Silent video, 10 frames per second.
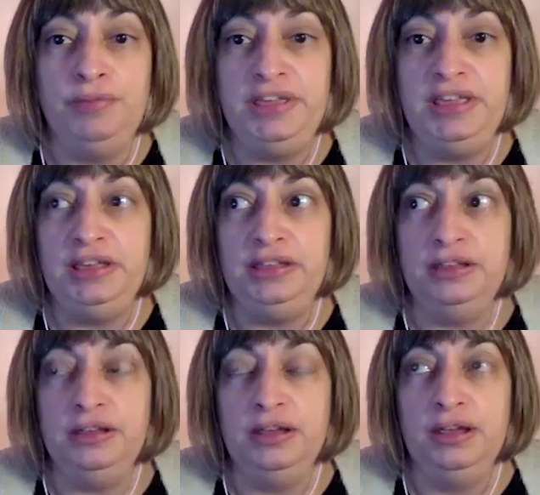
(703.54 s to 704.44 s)
be,
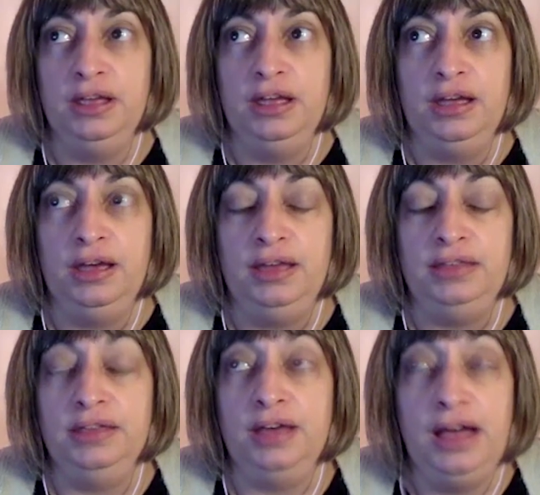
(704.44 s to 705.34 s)

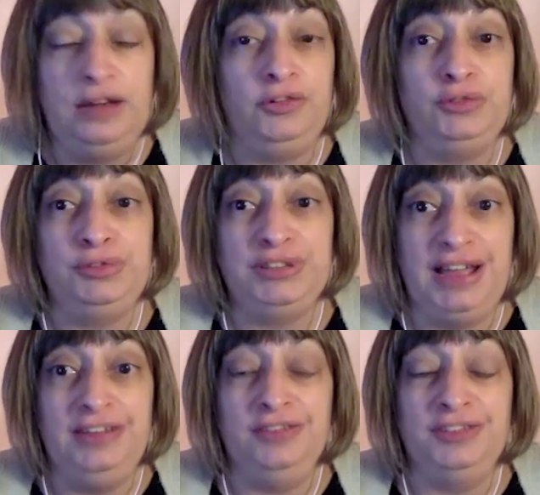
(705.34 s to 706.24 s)
the conference was
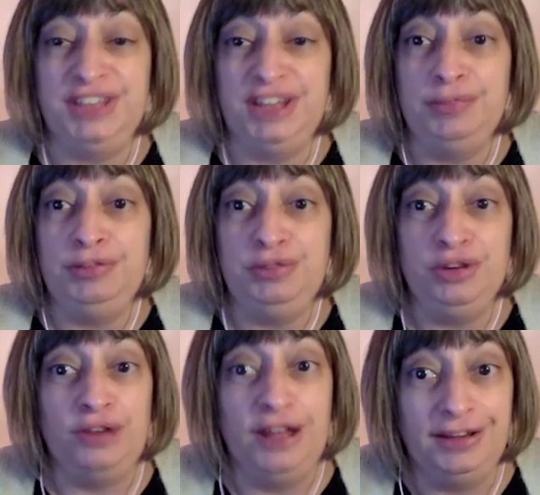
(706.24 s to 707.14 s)
kind of stuck between a
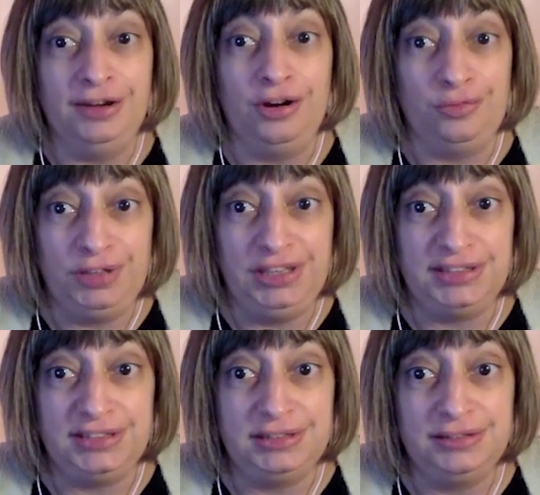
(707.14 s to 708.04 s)
rock and a hard
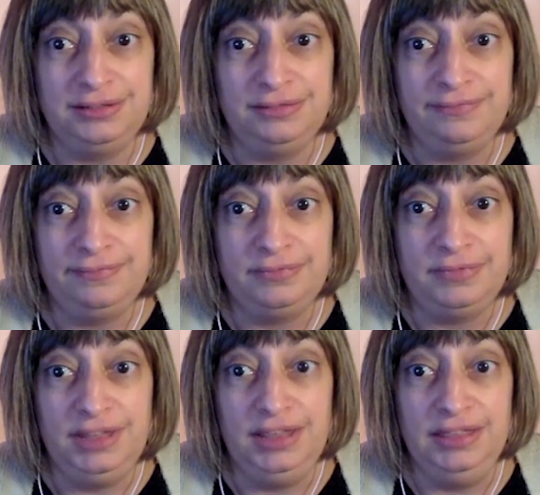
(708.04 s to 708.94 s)
place. Mm-hmm.
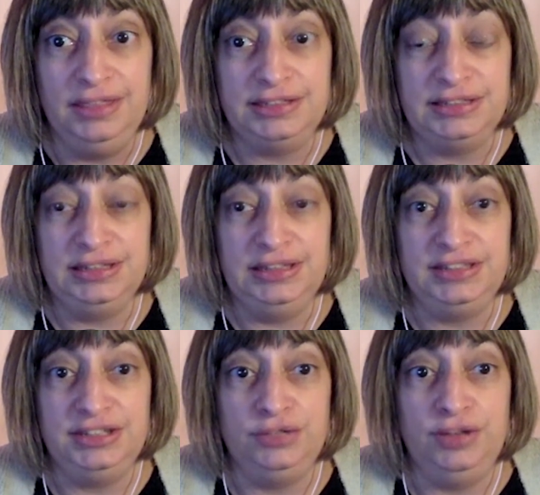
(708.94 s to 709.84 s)
in this
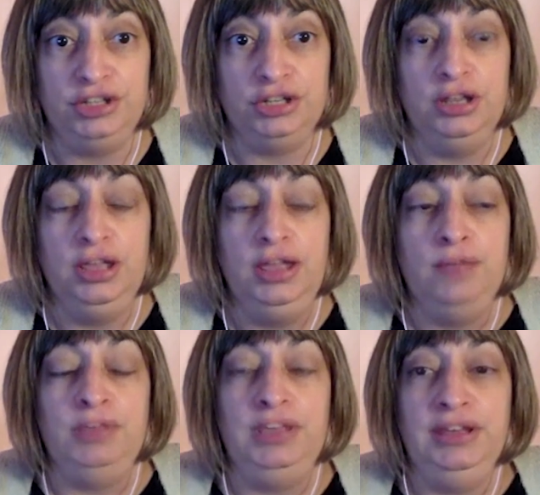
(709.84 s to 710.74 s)
situation,
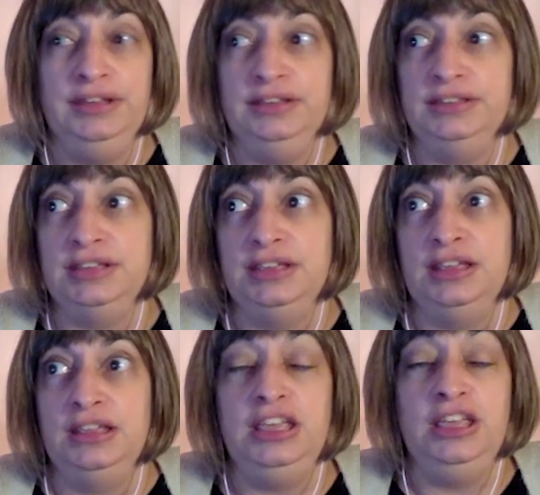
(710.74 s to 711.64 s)
because
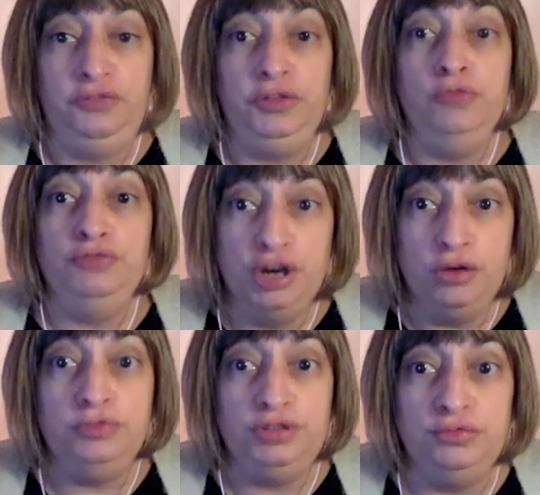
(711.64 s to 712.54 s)
if you
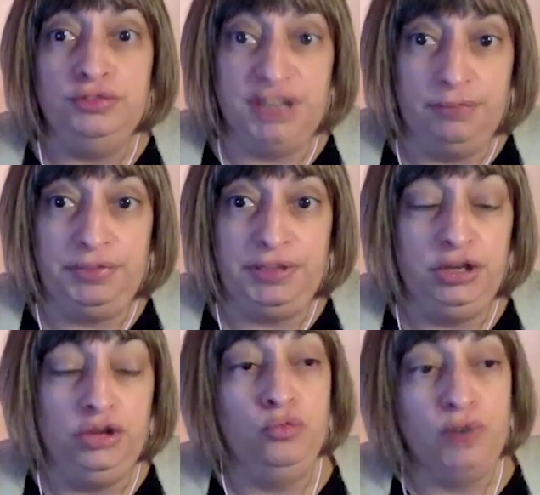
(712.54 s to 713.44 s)
don't do something,
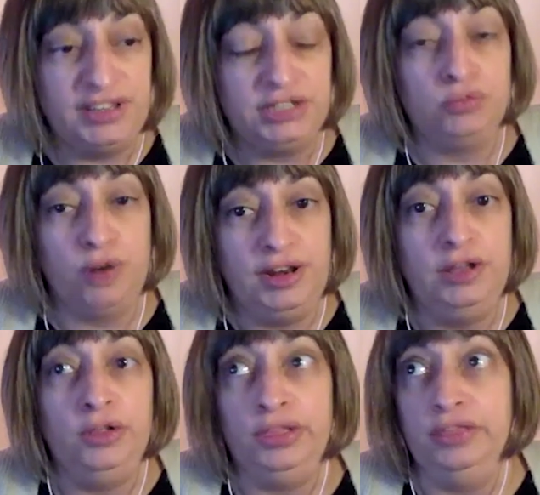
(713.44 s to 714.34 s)
you risk
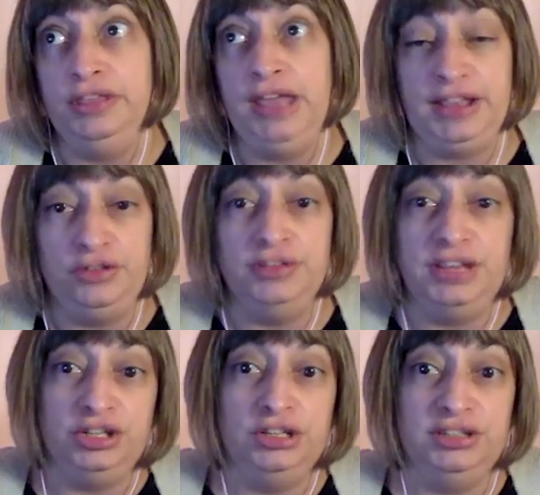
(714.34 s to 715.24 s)
running the
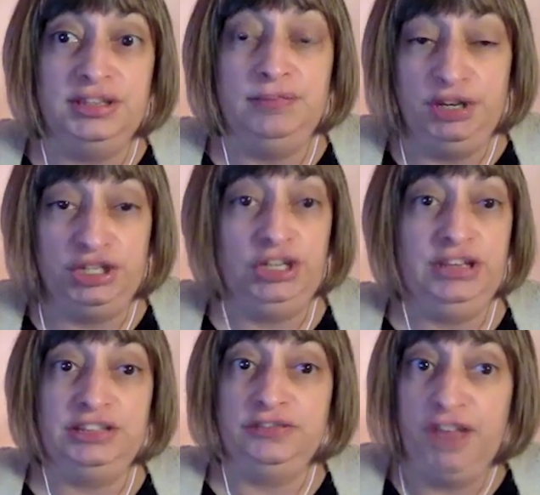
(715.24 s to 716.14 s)
accusations that Michigan
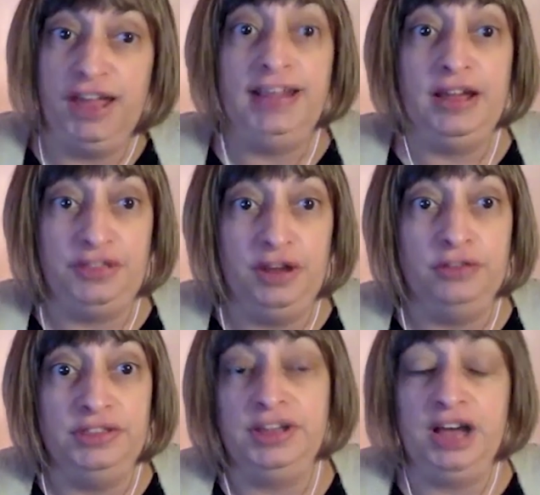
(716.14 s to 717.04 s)
is flying out there
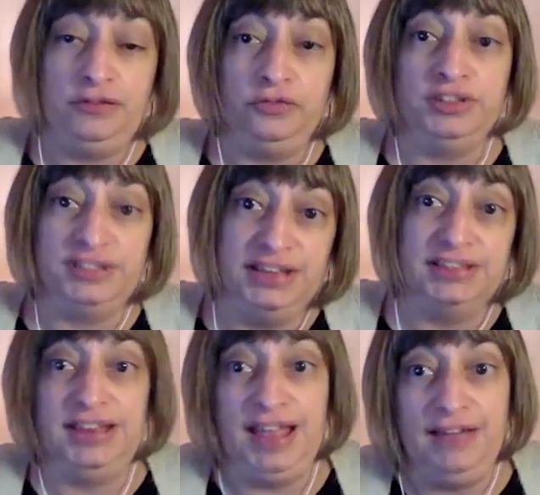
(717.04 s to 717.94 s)
that the conference
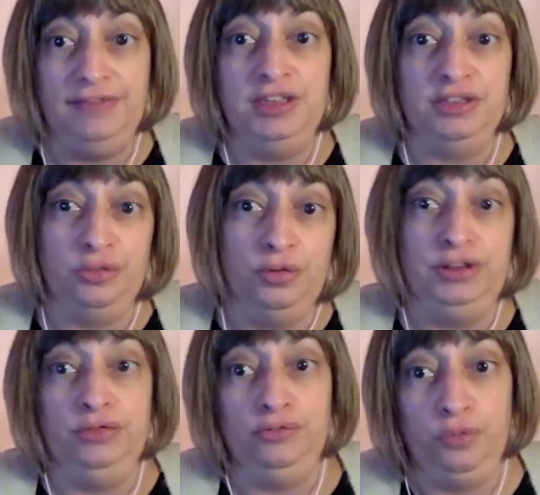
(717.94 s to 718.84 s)
doesn't have the authority
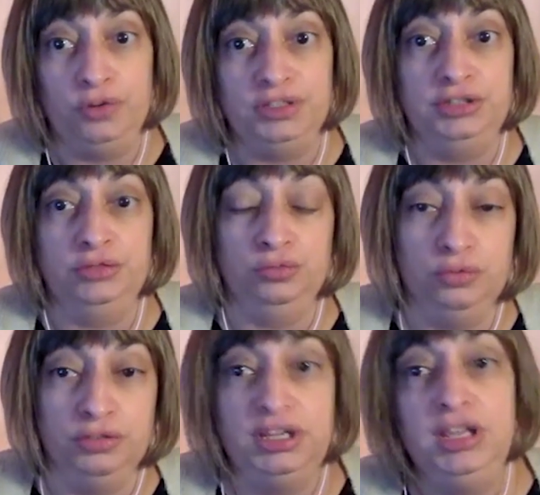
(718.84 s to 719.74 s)
to enforce its own
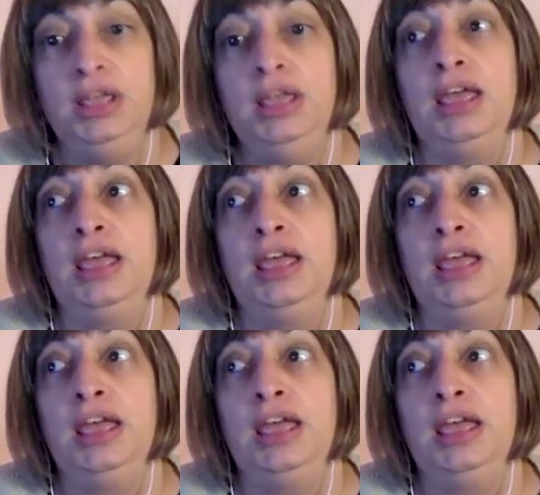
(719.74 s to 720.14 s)
rules. Mm-hmm.